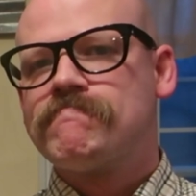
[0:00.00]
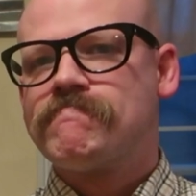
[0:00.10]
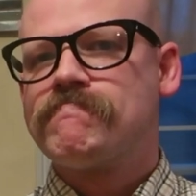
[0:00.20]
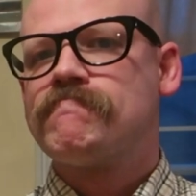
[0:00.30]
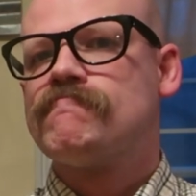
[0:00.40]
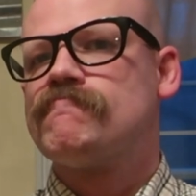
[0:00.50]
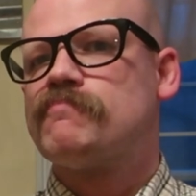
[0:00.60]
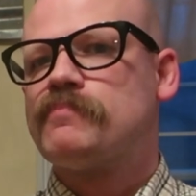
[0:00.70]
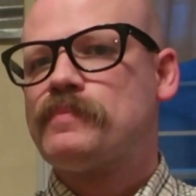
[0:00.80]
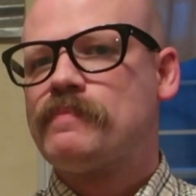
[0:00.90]

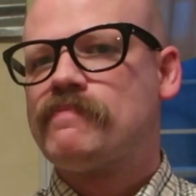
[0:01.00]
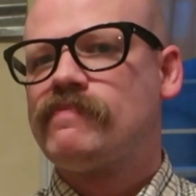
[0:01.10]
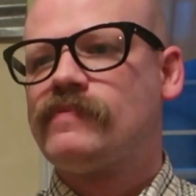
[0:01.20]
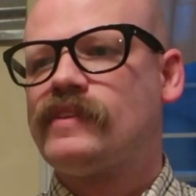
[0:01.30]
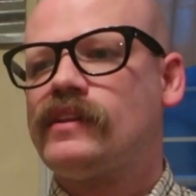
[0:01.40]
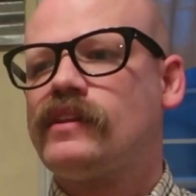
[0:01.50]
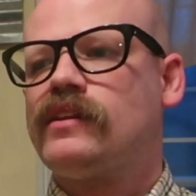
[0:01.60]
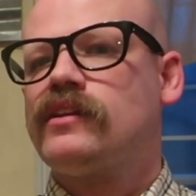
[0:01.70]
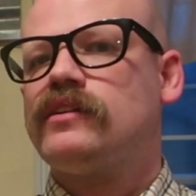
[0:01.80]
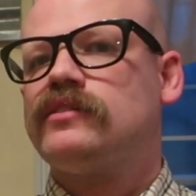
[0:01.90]

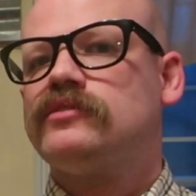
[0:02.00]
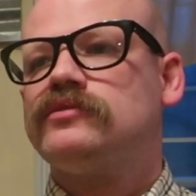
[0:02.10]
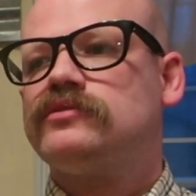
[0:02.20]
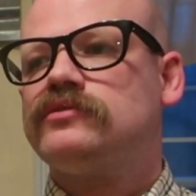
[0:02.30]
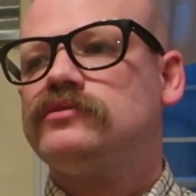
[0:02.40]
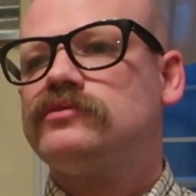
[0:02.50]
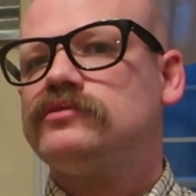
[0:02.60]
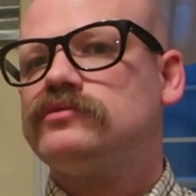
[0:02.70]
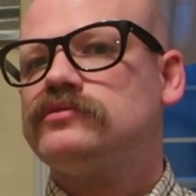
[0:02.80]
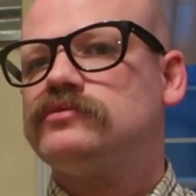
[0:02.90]

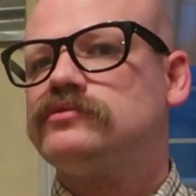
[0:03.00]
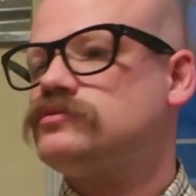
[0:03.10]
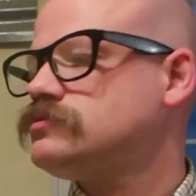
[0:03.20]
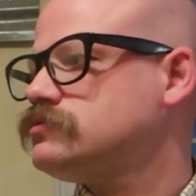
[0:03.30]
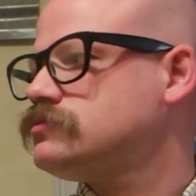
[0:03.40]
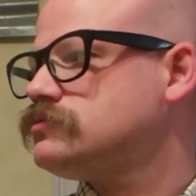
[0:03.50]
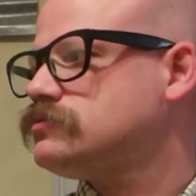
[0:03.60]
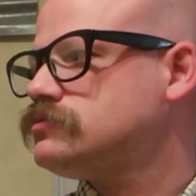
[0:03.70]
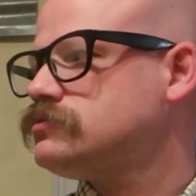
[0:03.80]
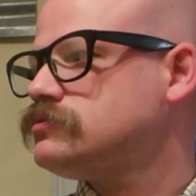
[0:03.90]

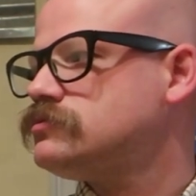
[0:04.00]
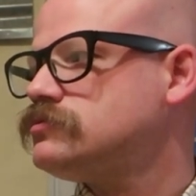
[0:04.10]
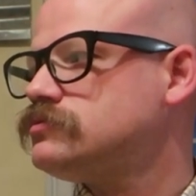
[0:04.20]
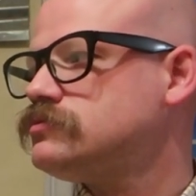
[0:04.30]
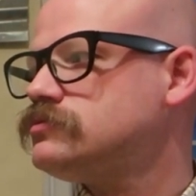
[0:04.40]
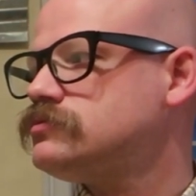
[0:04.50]
No words are spoken by the person on screen.